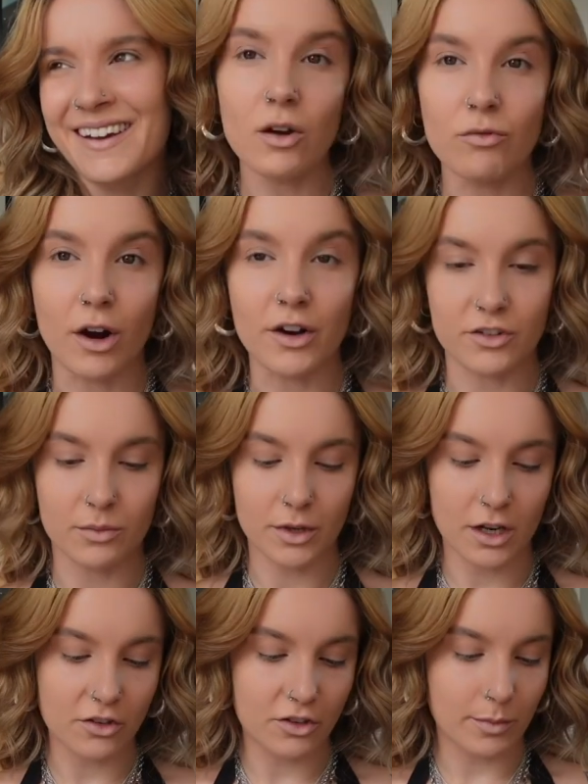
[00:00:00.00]
right, so I'm
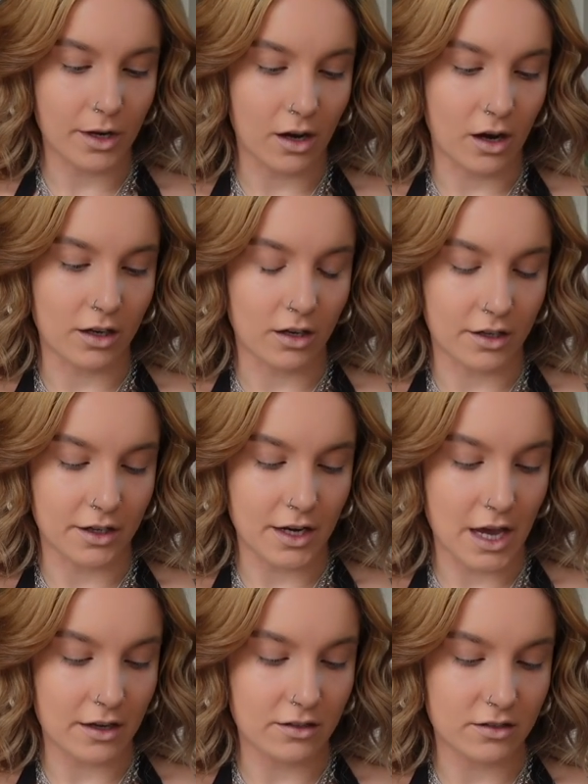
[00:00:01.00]
going to do my eyeliner
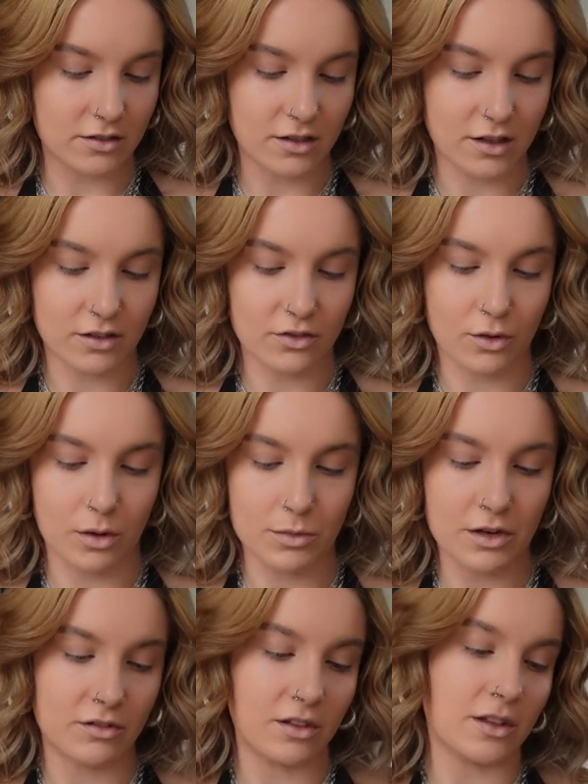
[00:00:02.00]
next. So I'm
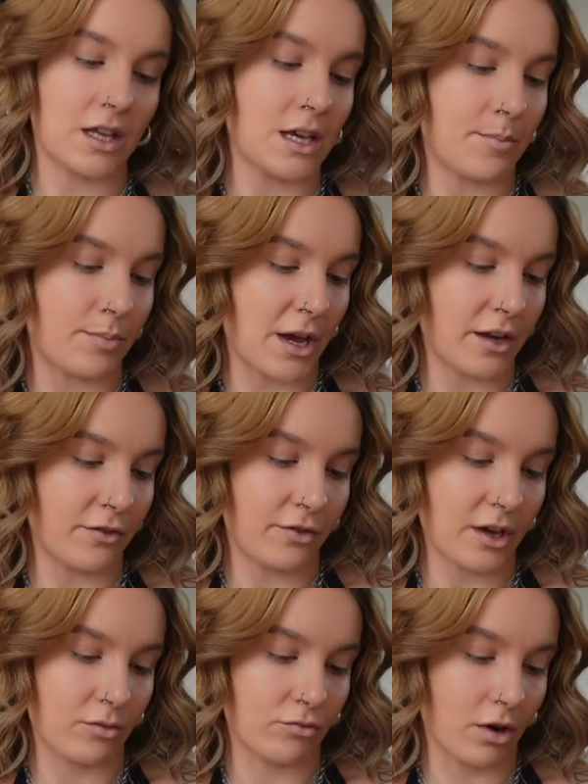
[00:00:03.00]
using the
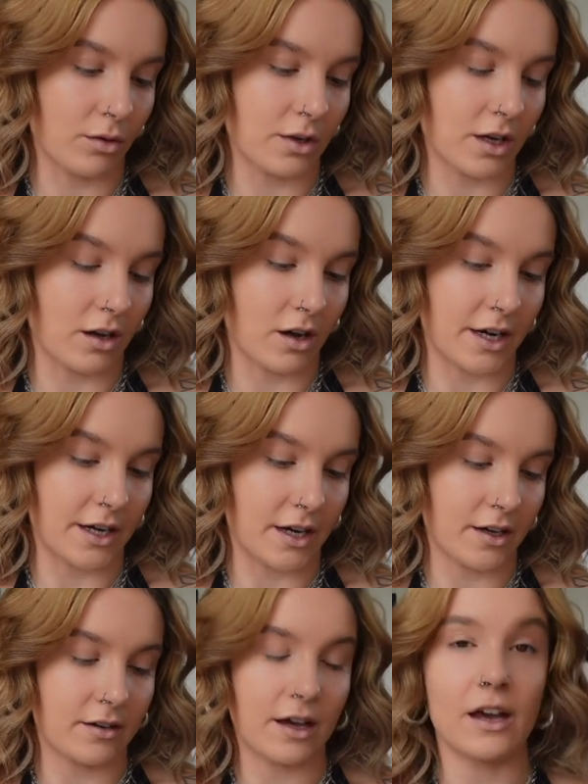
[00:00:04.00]
Benefit Roller
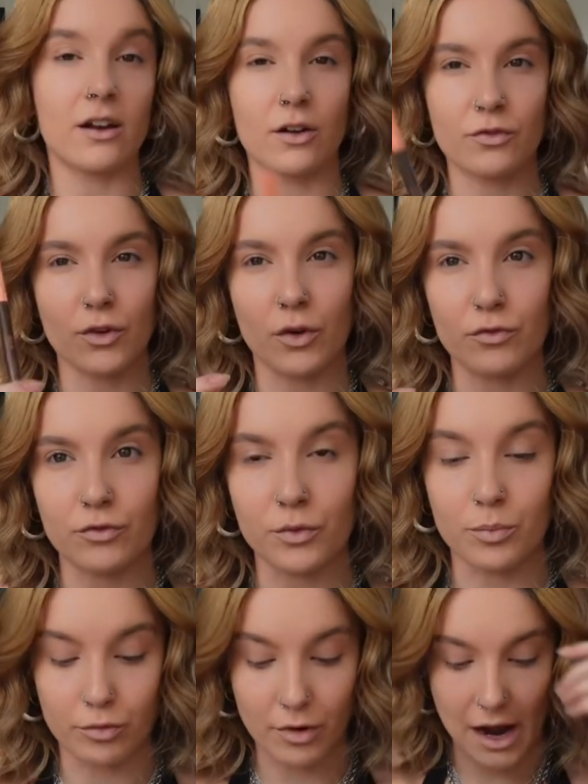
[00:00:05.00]
Liner and I've gone for
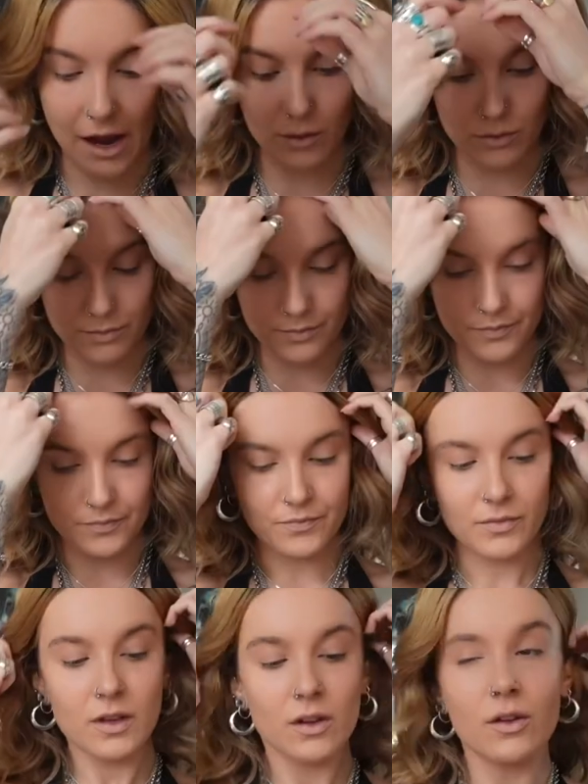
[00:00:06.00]
brown.
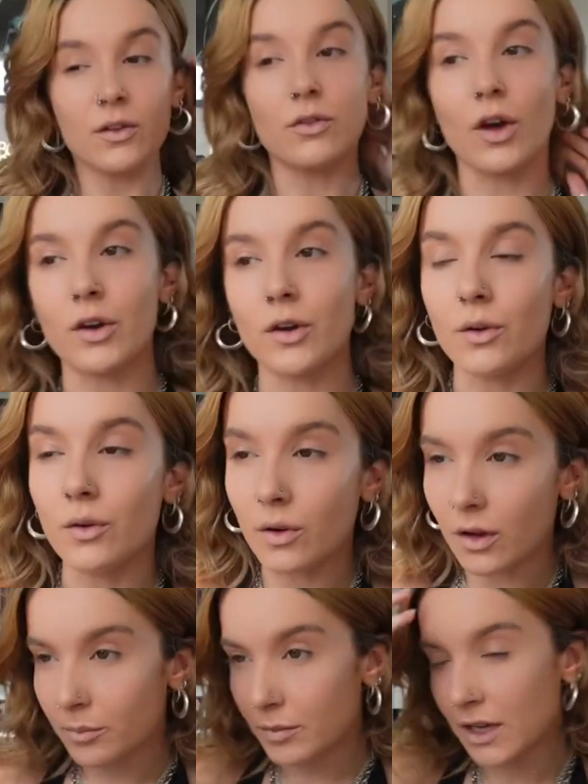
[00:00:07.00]
Though,
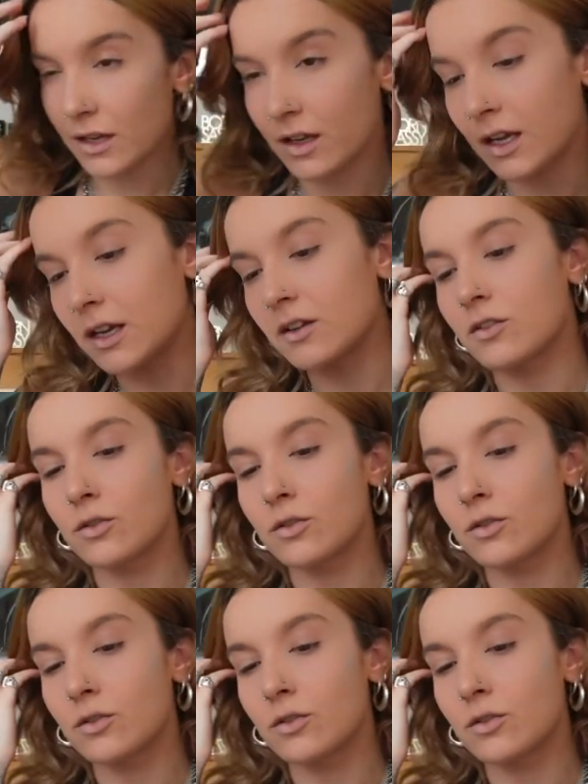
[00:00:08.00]
admittedly, it's